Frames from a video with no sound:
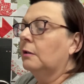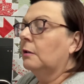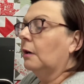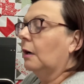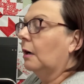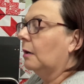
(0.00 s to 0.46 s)

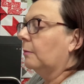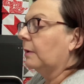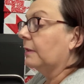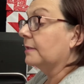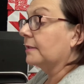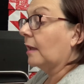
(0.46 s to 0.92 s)

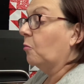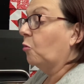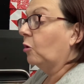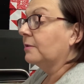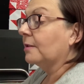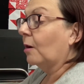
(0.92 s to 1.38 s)
And the same
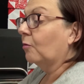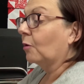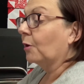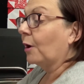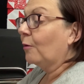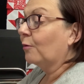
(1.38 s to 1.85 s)
ones over
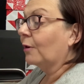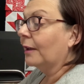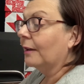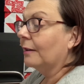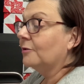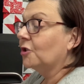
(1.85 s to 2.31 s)
and over
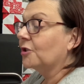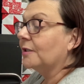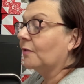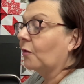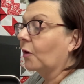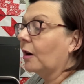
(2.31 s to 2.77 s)
again, just
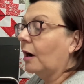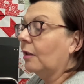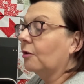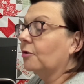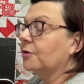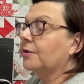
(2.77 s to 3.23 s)
different
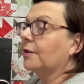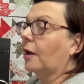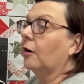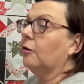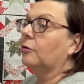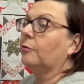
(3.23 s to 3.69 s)
colors.
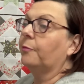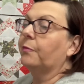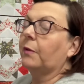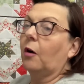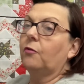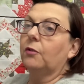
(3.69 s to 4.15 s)
So
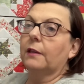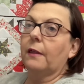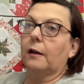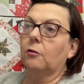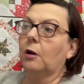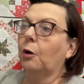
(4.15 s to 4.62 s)
hopefully
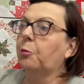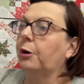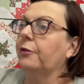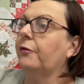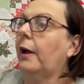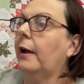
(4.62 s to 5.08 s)
that'll go
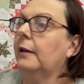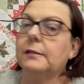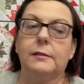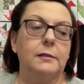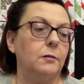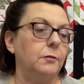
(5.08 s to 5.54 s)
pretty
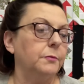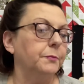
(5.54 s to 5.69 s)
fast.